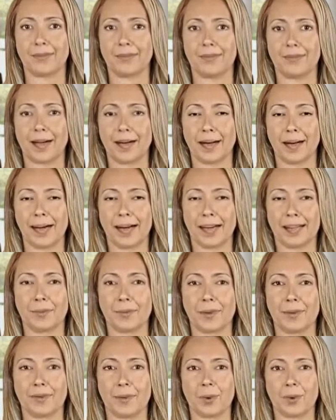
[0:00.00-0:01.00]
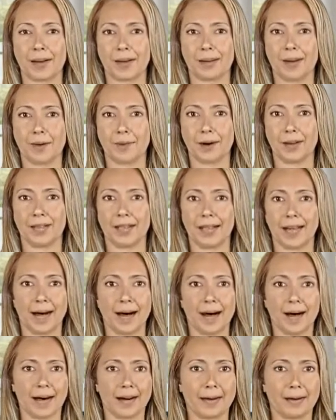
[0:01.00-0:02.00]
a few years before you go into
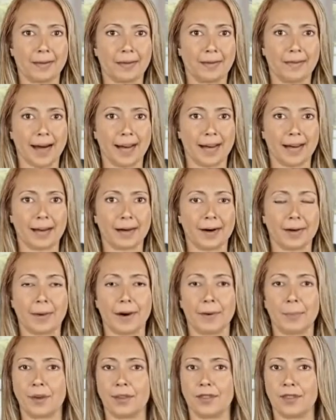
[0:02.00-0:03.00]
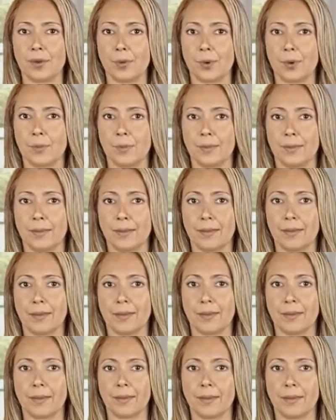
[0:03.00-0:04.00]
care, then it could be possible.
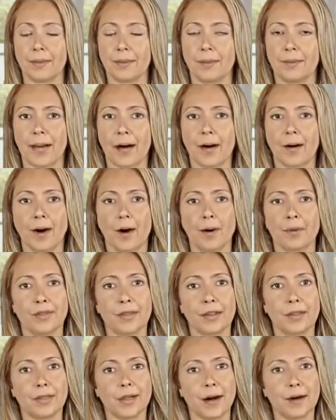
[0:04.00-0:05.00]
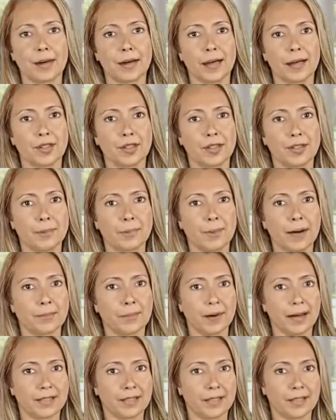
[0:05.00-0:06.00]
There are often very legitimate
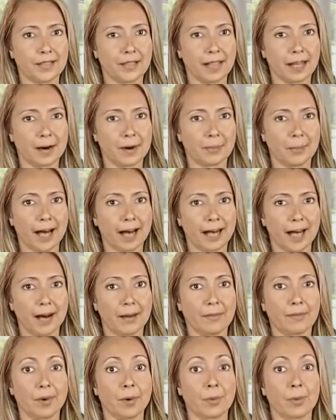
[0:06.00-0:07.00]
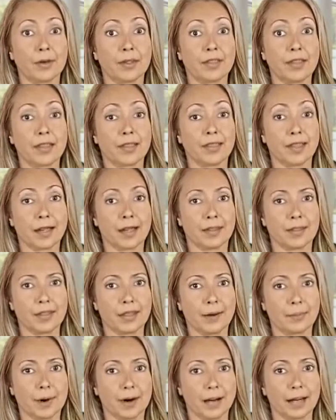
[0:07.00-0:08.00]
reasons that you may have for wanting to give
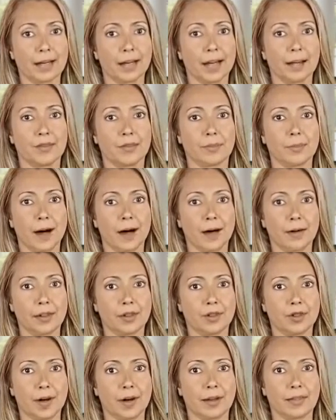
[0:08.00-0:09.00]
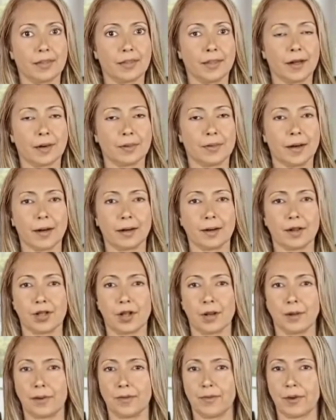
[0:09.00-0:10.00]
someone a gift via a transfer of
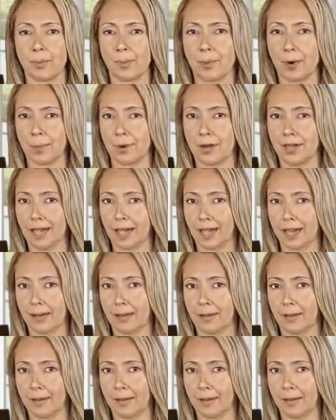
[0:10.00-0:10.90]
ownership of your property.